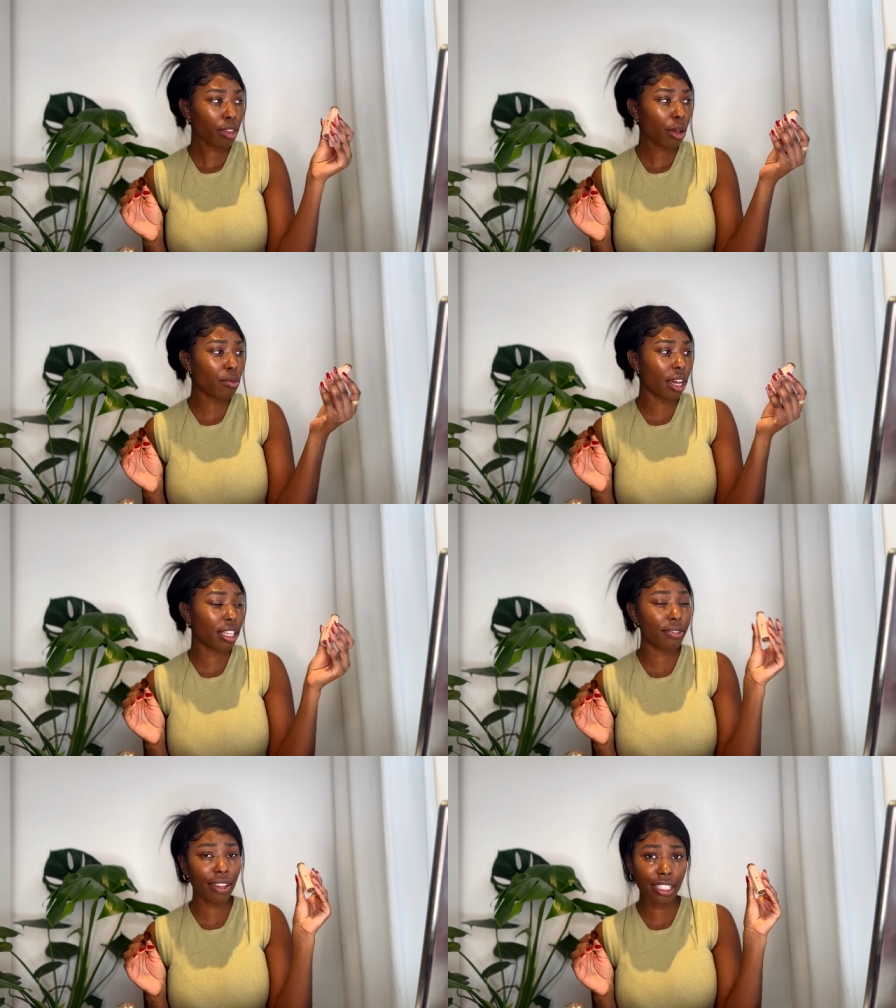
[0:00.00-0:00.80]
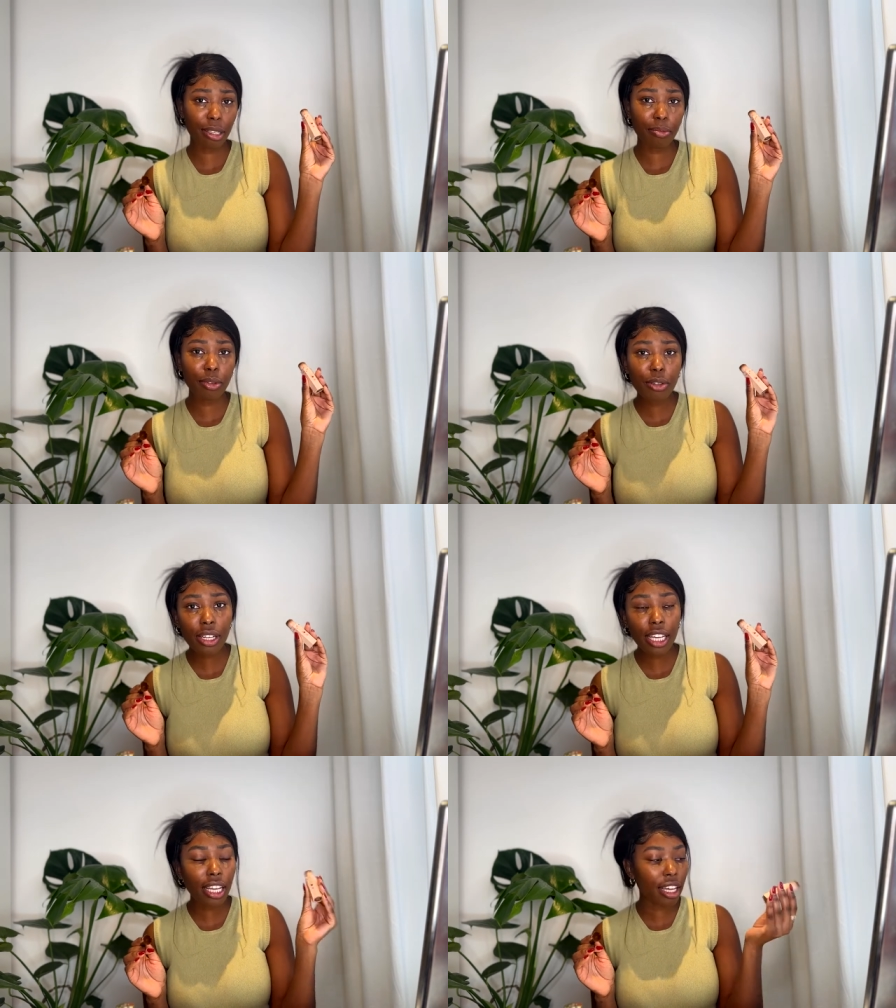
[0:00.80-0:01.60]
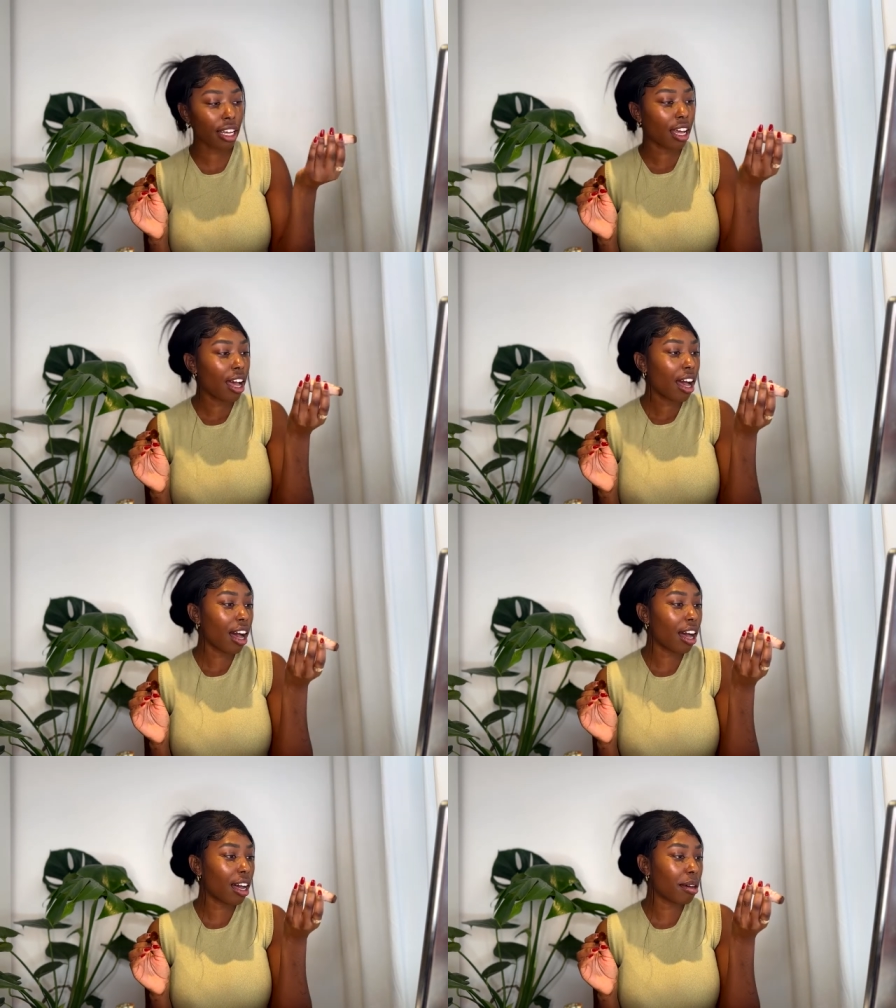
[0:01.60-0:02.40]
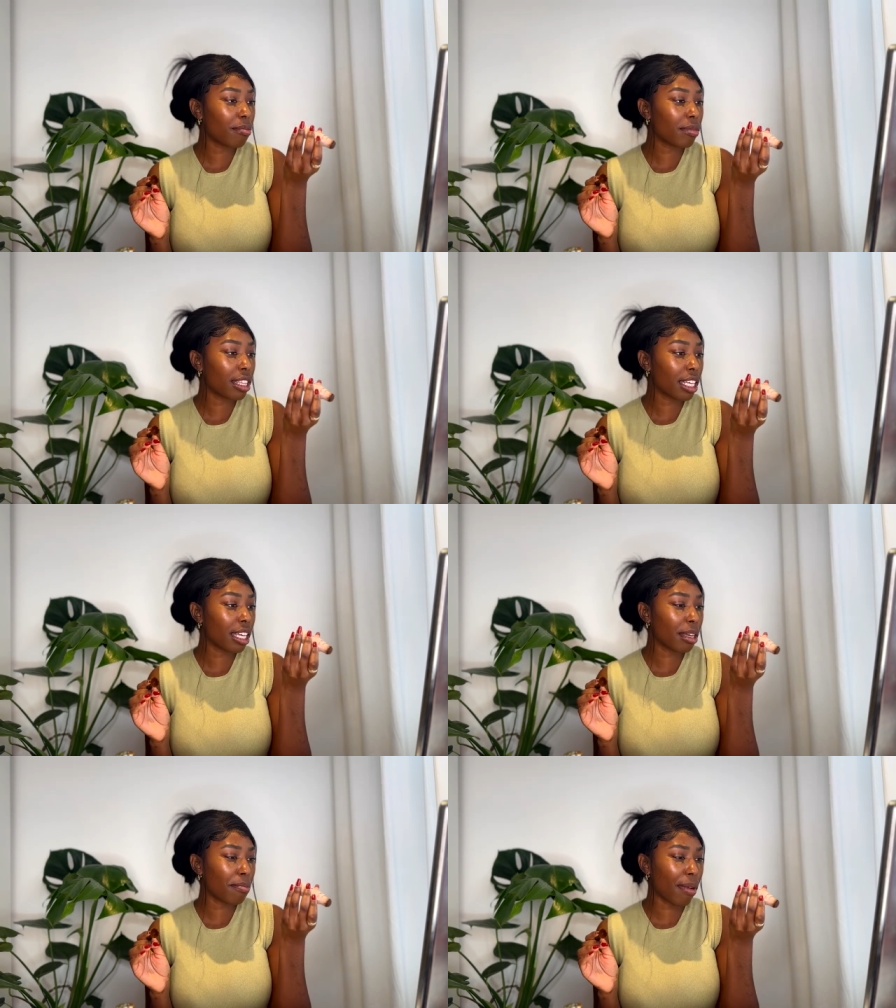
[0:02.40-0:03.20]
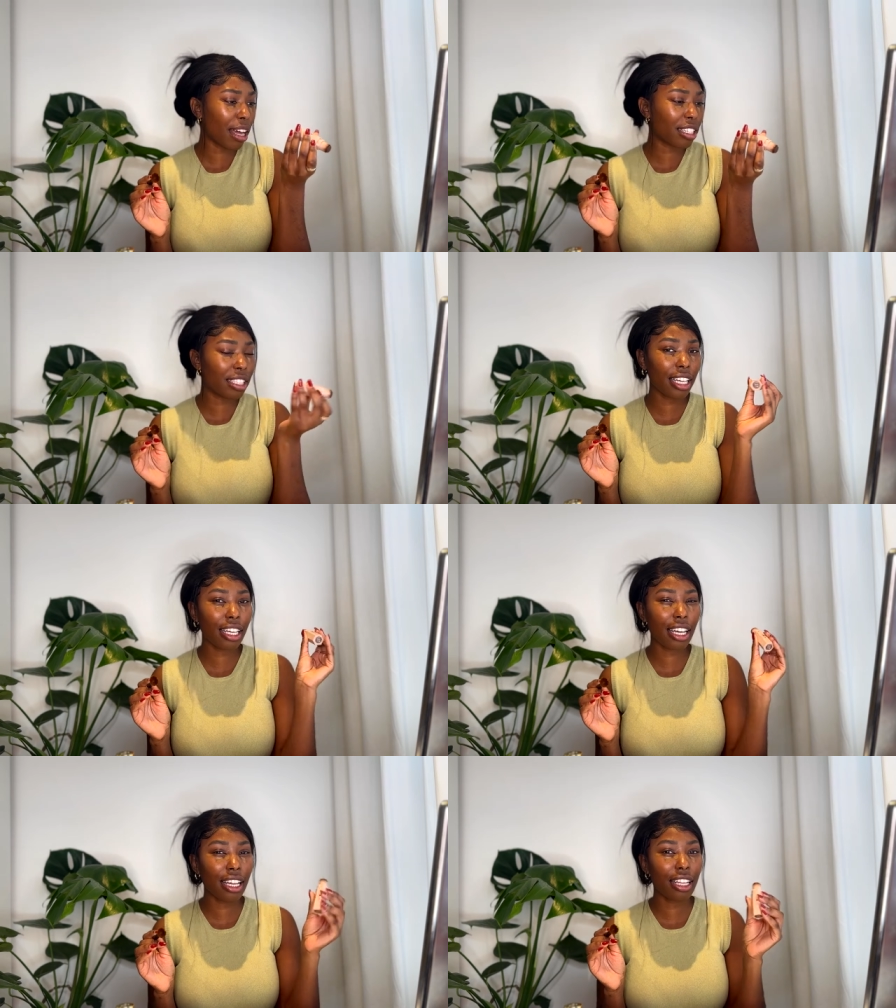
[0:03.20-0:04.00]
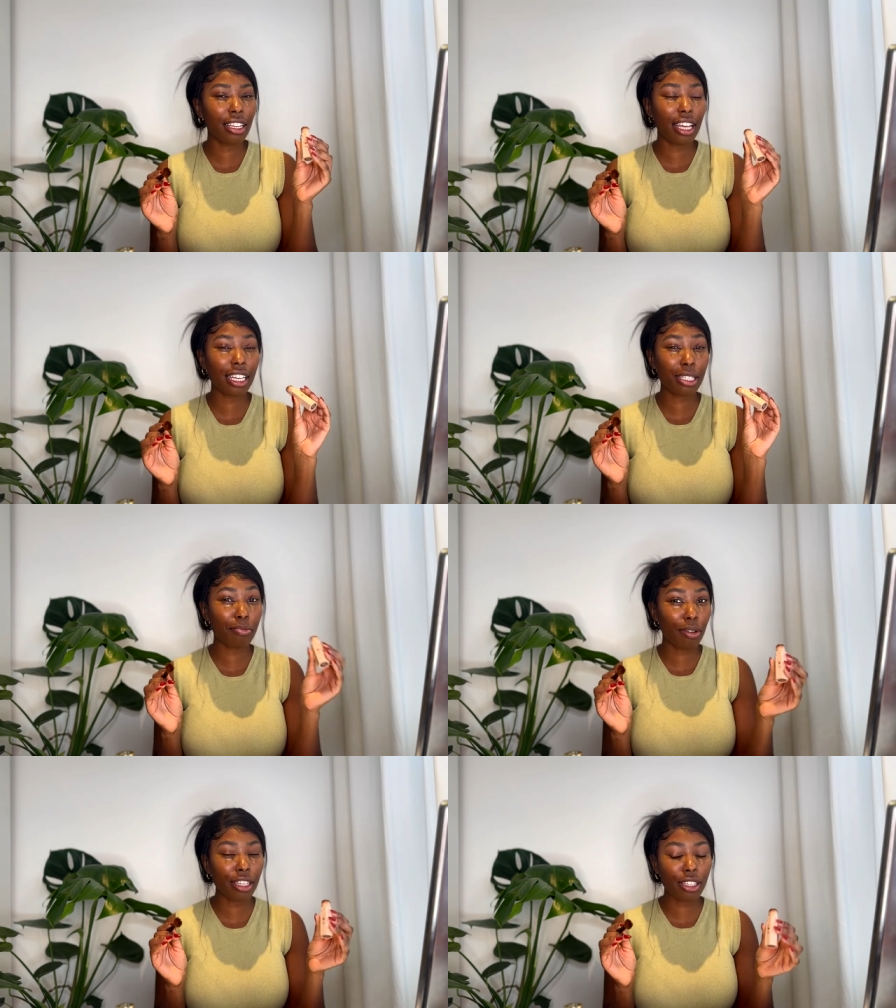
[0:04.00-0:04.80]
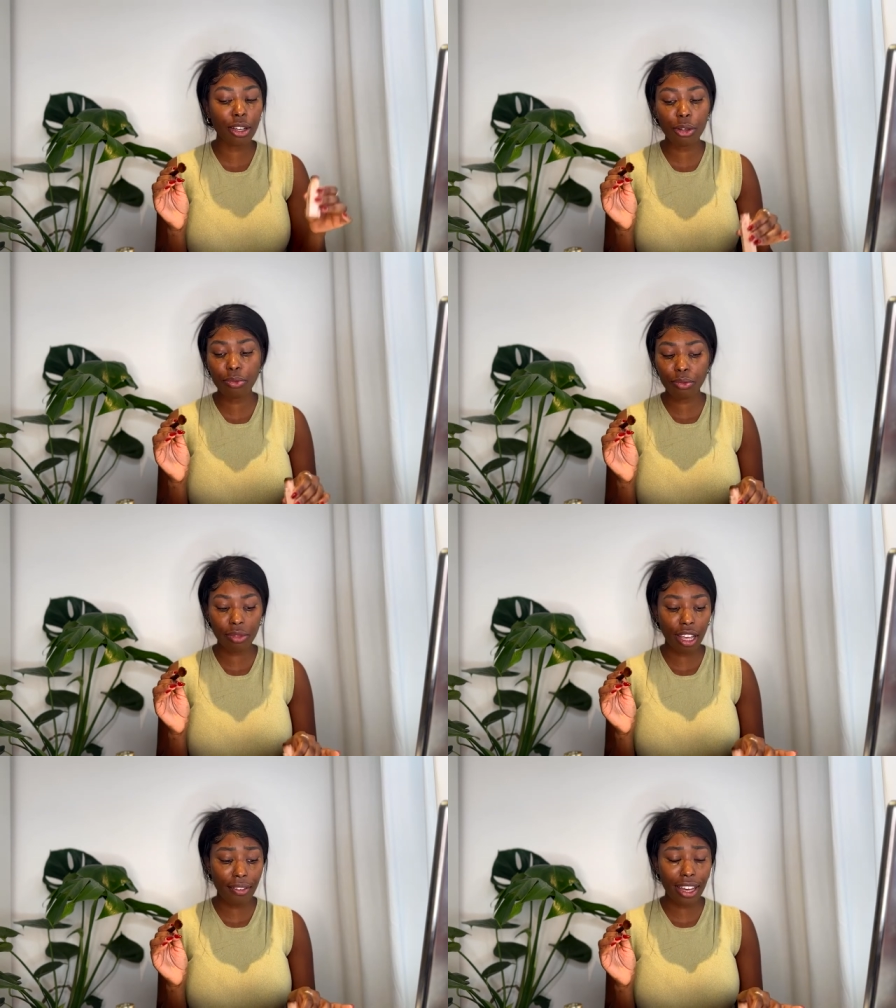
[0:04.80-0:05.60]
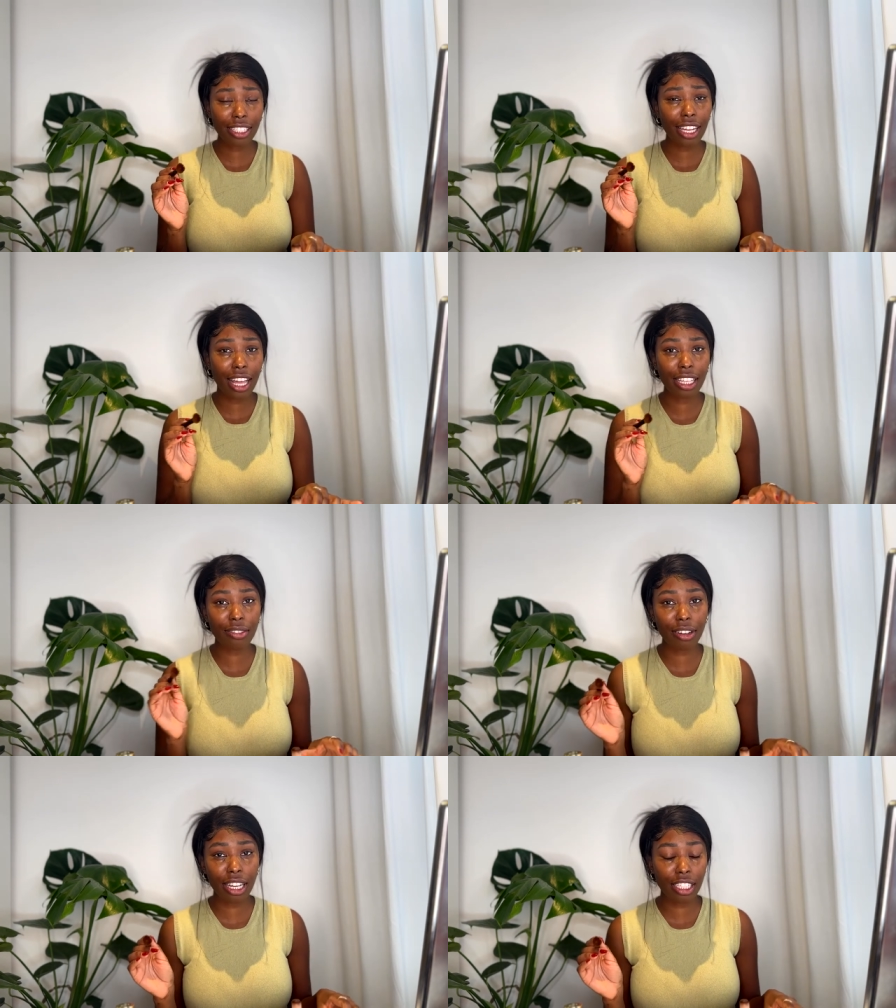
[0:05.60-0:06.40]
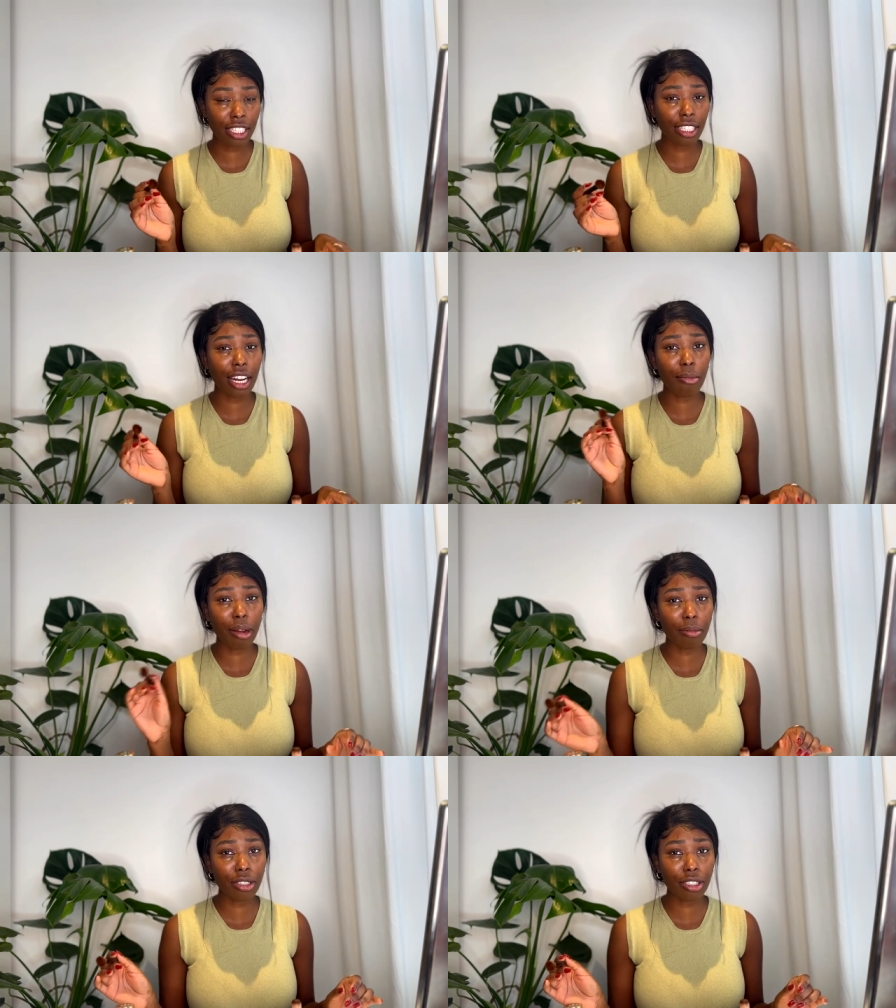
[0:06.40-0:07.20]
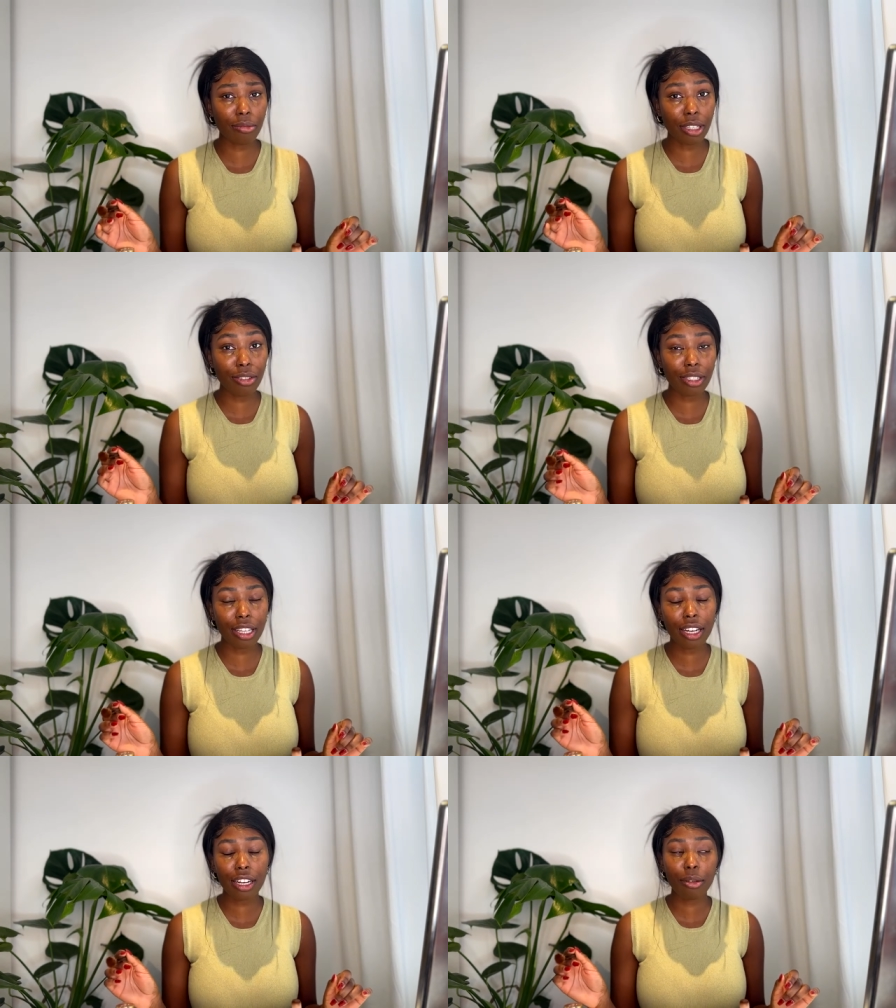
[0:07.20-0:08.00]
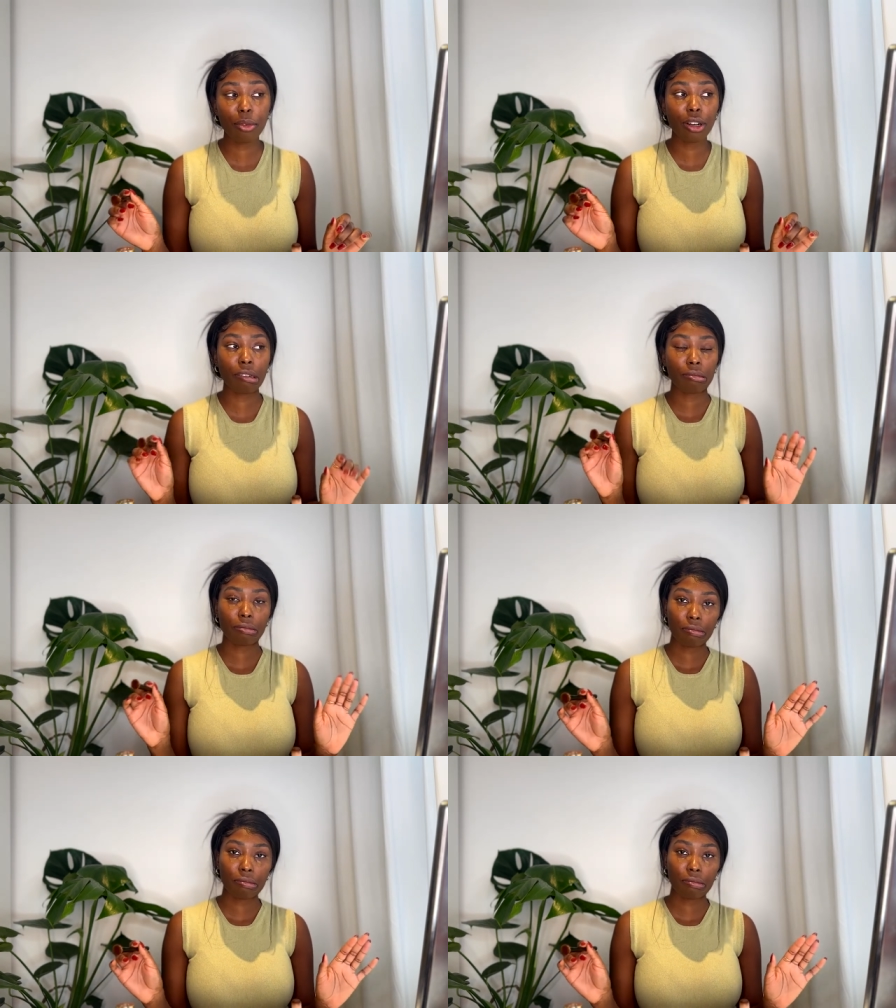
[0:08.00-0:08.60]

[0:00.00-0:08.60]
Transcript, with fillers: Rihanna's Fenty Beauty um, the Match Stix in Espresso. I've actually had this for ages and I probably shouldn't be using it anymore,